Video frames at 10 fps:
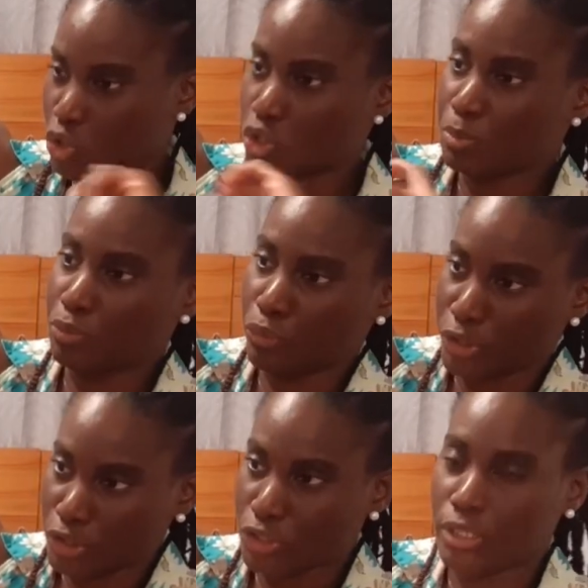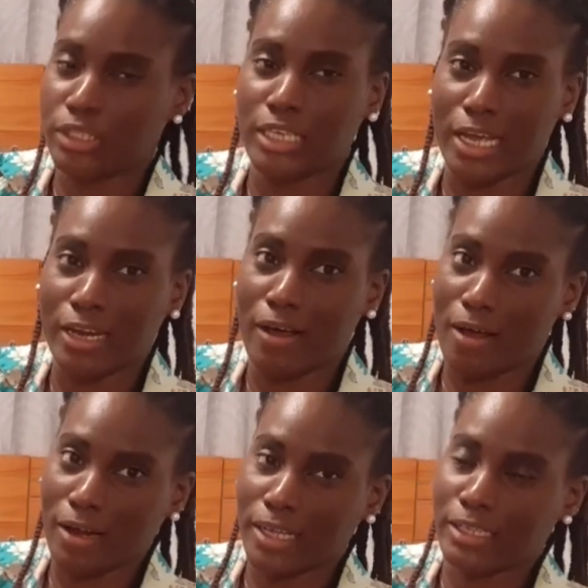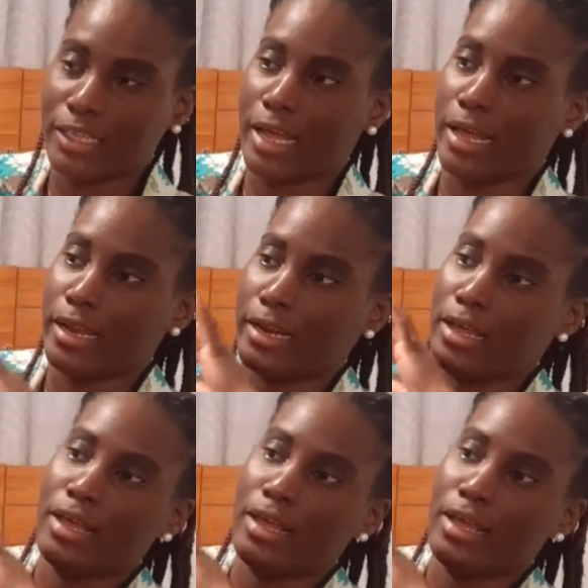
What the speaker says: could print your design on it and